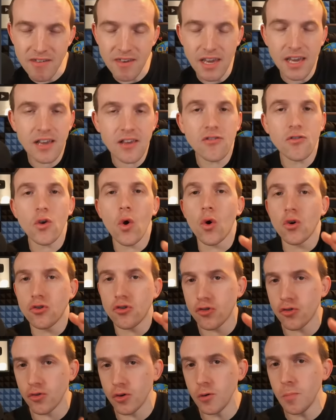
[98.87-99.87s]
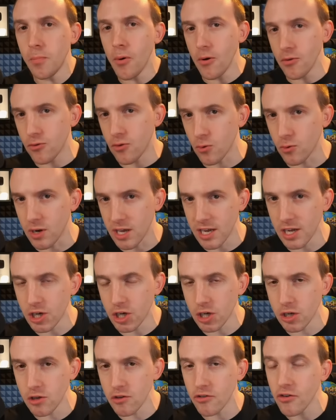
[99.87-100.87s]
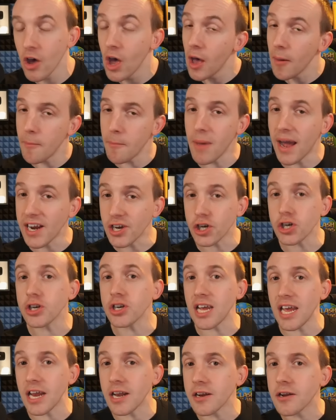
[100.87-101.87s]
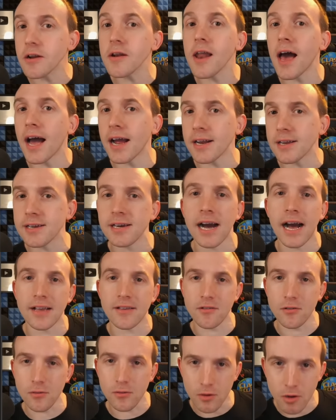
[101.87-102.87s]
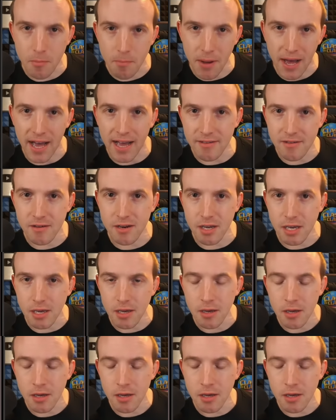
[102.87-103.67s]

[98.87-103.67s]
is your troop donations measured in clan castle capacity.